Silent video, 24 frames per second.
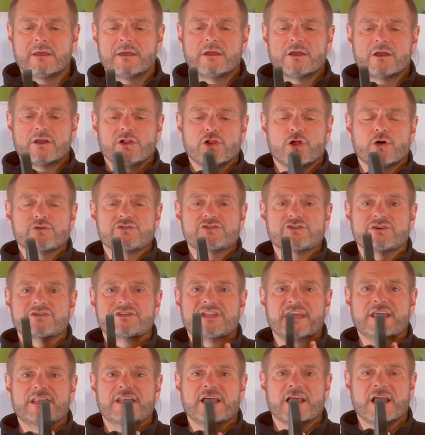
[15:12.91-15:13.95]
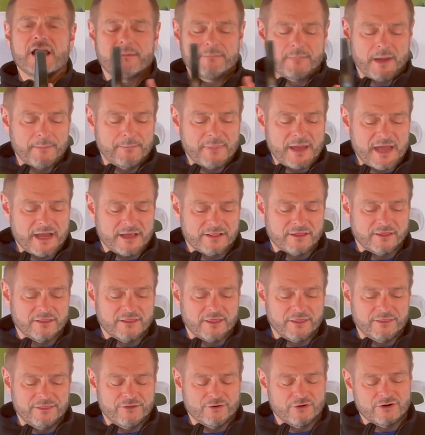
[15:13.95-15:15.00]
closer to ending up my bag than
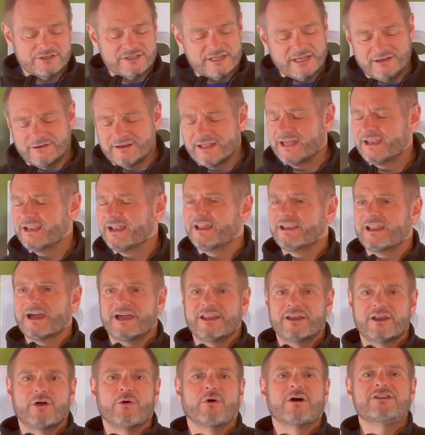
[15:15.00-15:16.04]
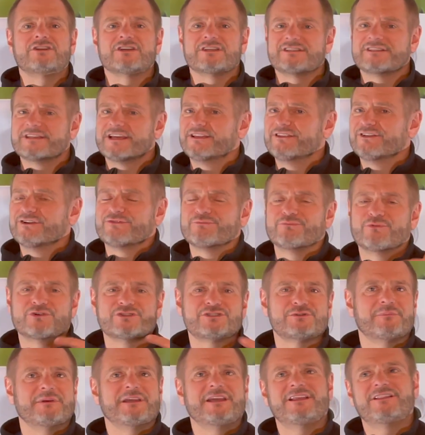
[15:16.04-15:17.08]
the 13. And I know I just said there's more
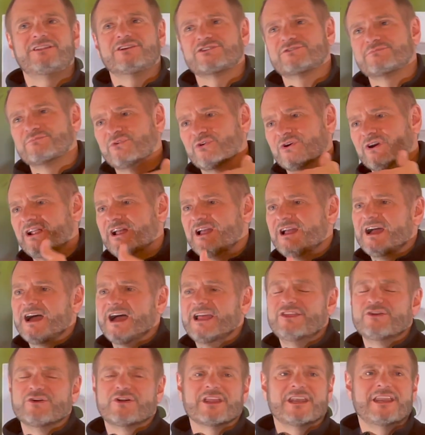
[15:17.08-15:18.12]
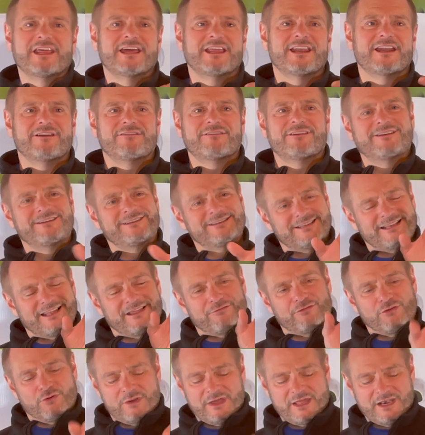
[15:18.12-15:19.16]
speed, there's more, you can hit it,
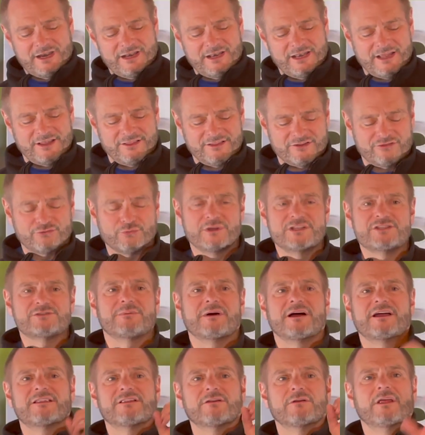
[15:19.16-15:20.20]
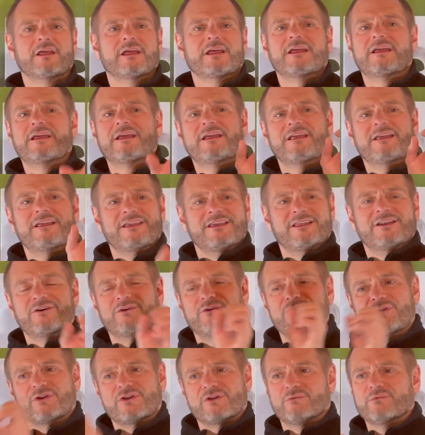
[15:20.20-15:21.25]
if you hit it in the sweet spot,
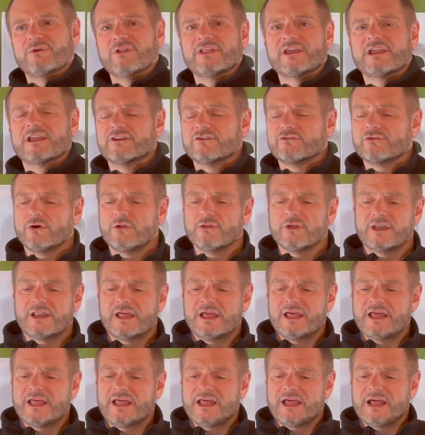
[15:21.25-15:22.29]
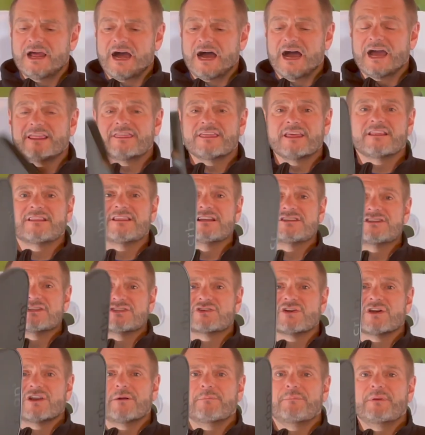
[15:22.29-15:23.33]
you could really control it. I think this is
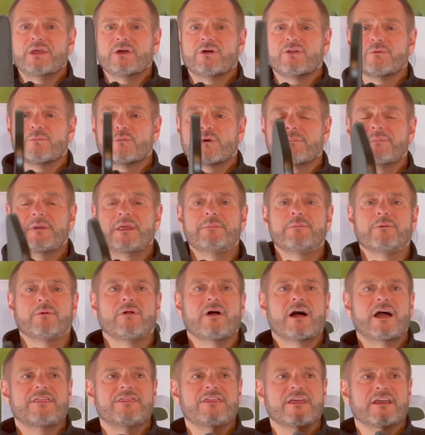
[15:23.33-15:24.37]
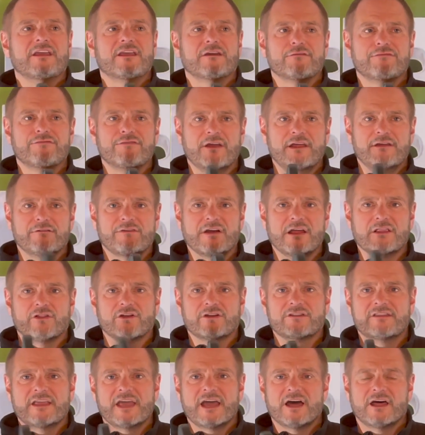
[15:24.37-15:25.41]
going to appeal to more people. I think if I
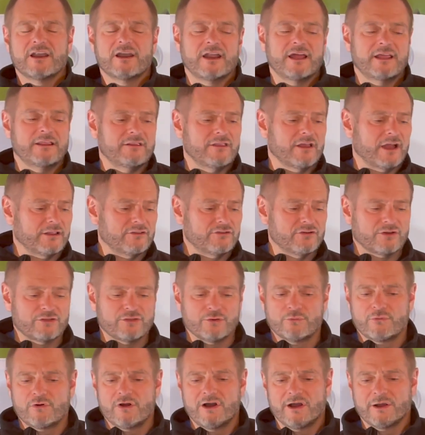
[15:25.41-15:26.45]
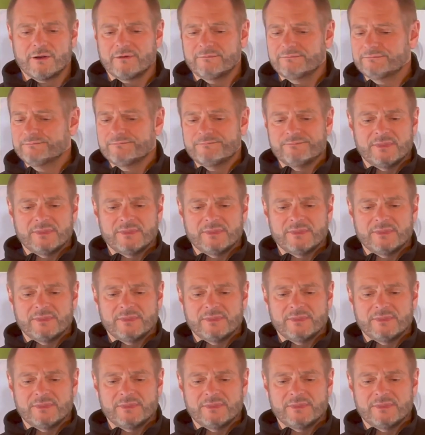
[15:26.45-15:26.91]
look down and I took the wrong